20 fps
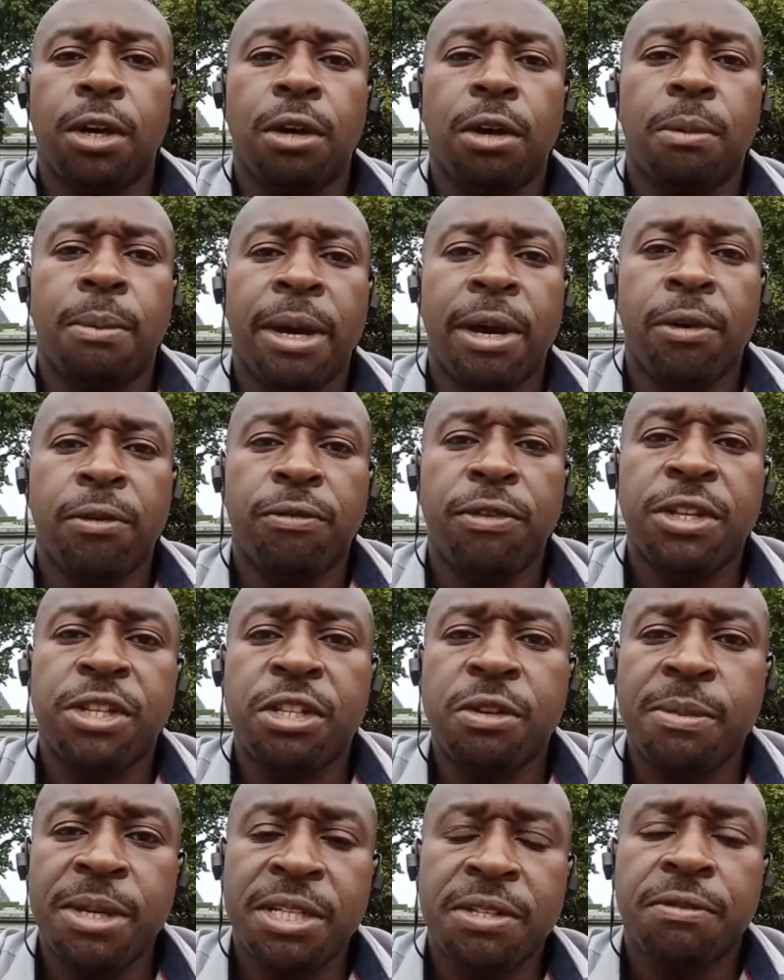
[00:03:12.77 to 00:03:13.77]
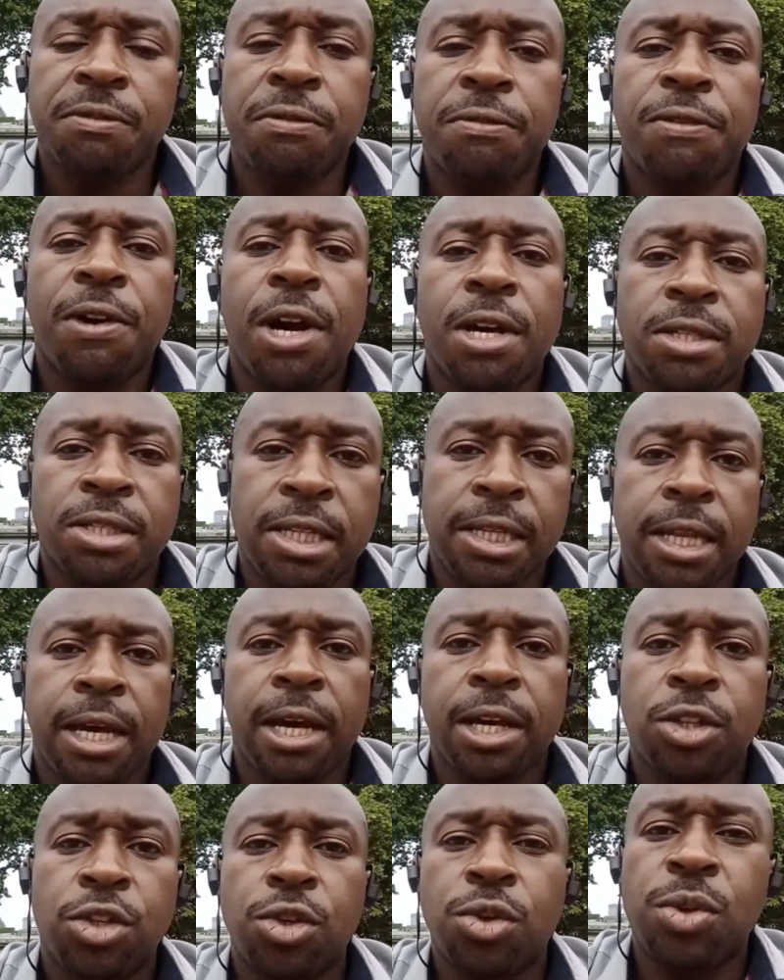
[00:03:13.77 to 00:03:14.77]
amount of intermittent fasting that
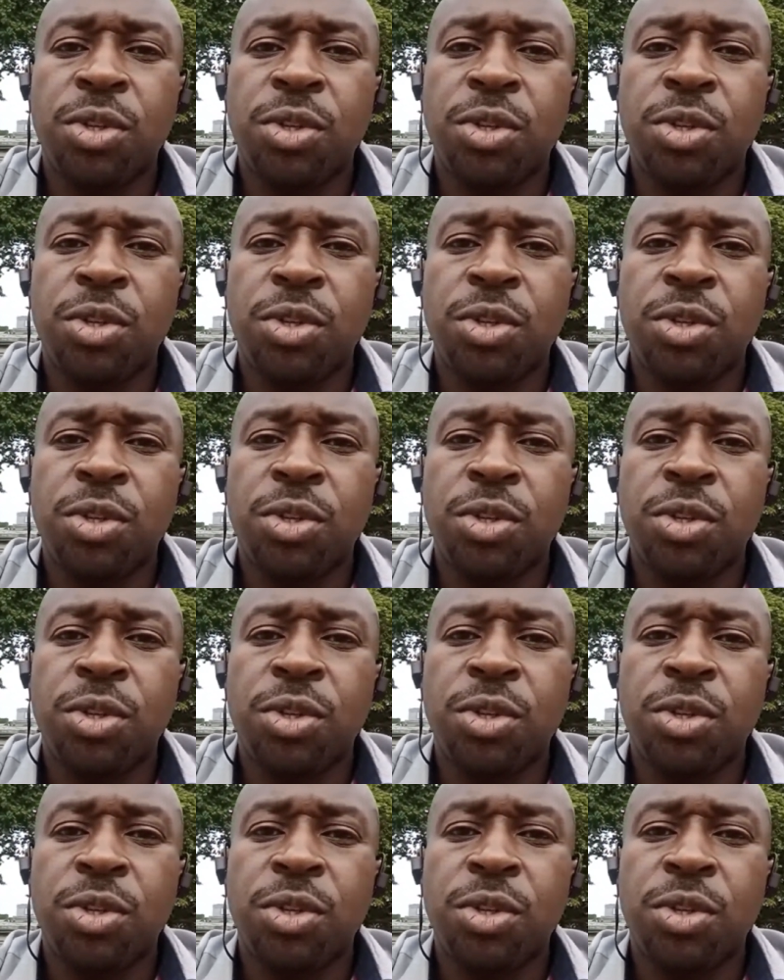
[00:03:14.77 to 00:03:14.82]
I do.